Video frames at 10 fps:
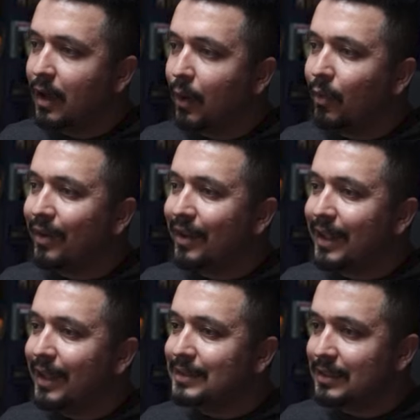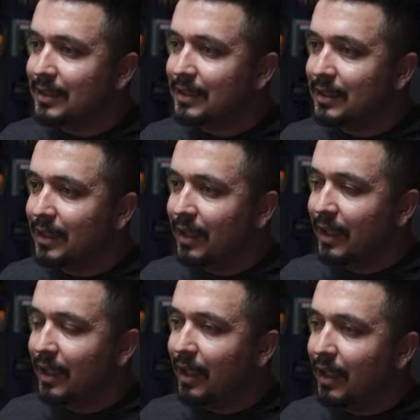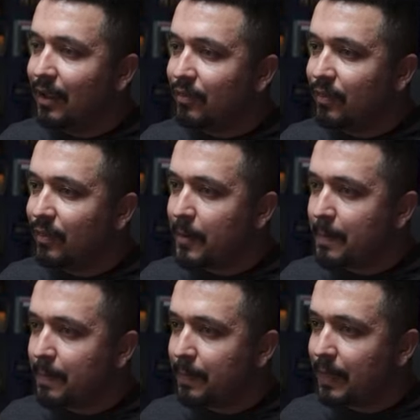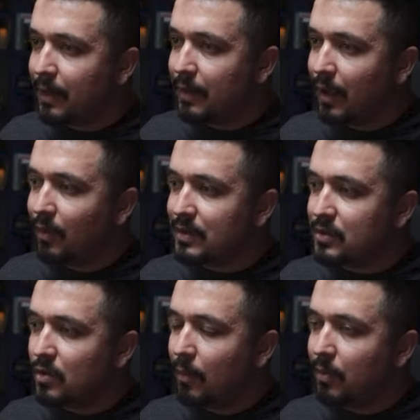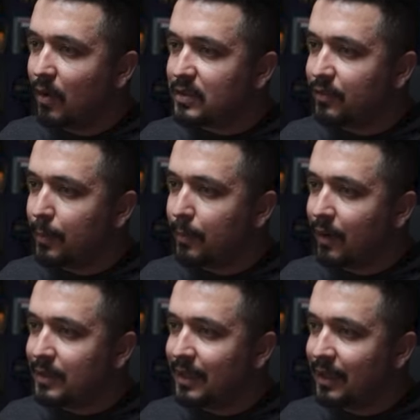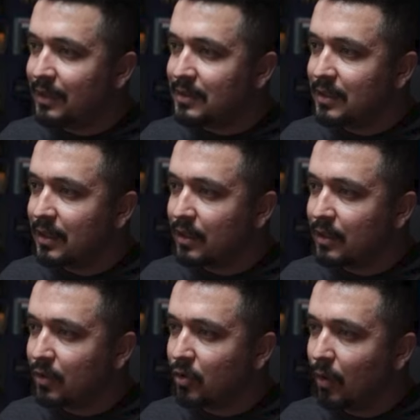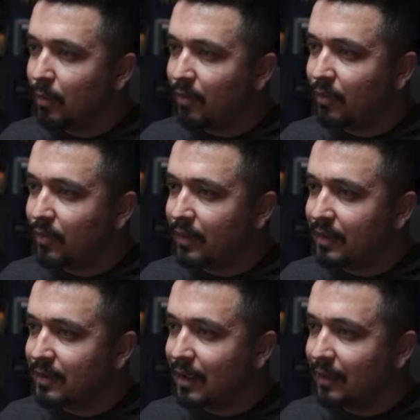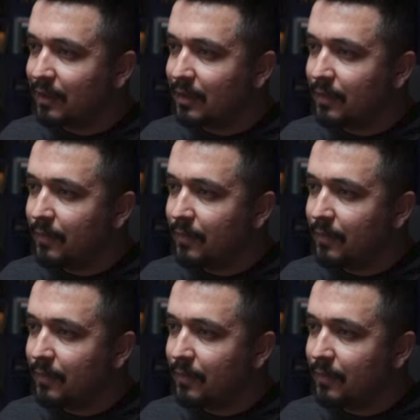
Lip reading: I want to exit if I want to stop loss if the price hits the top of this candle.